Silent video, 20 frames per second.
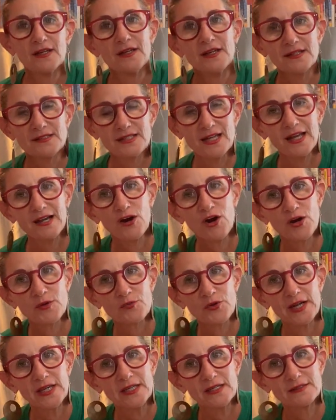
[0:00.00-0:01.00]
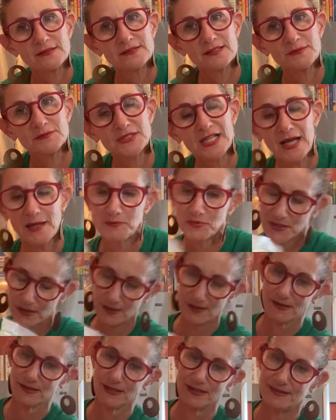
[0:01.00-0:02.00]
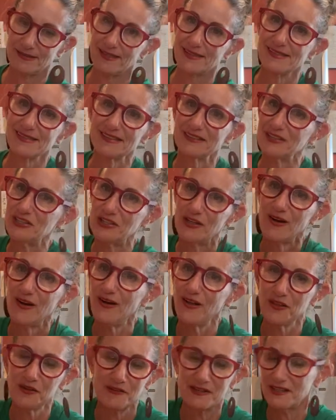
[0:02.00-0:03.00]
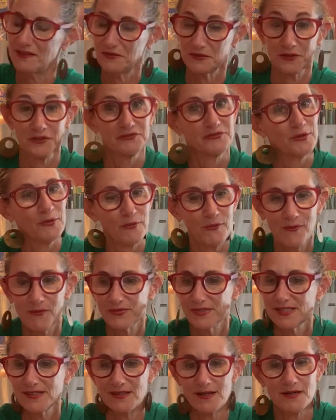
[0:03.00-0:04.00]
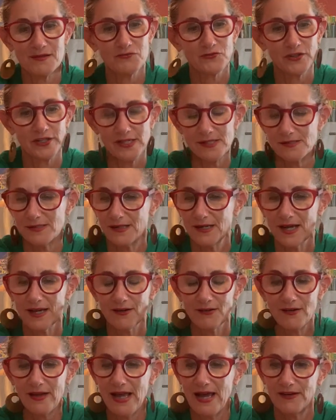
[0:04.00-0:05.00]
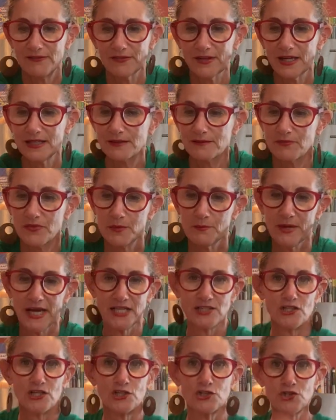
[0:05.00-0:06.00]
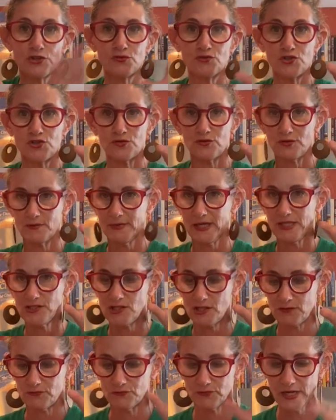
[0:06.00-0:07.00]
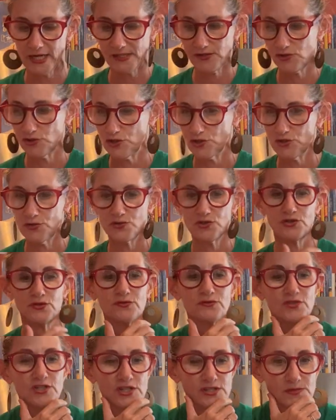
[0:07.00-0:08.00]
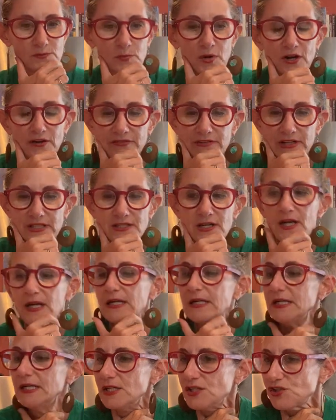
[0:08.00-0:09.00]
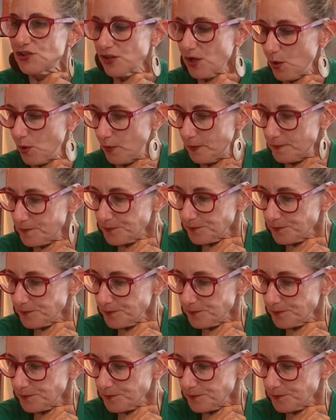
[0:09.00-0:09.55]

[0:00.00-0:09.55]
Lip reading: it's kind of heartbreaking sometimes because it doesn't cook all the way through for some reason. I don't have like the magic juju, the magic rice juju, just perfect. So,